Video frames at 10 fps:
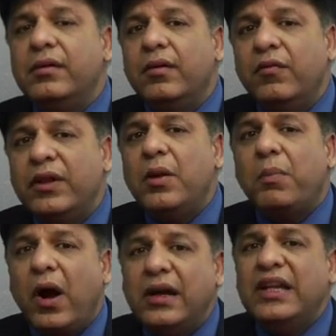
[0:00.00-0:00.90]
when the
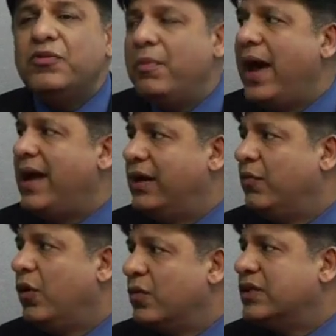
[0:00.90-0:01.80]
party is married,
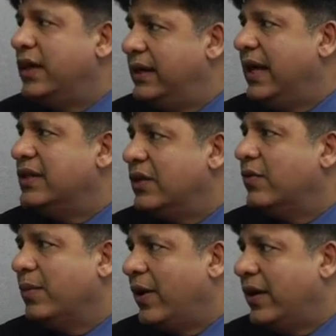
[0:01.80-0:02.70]
what was the intention of
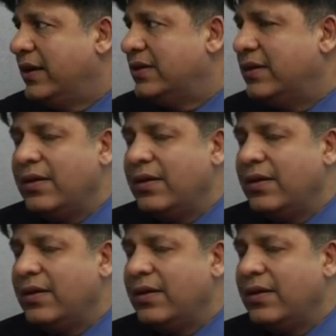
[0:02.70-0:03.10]
the parties,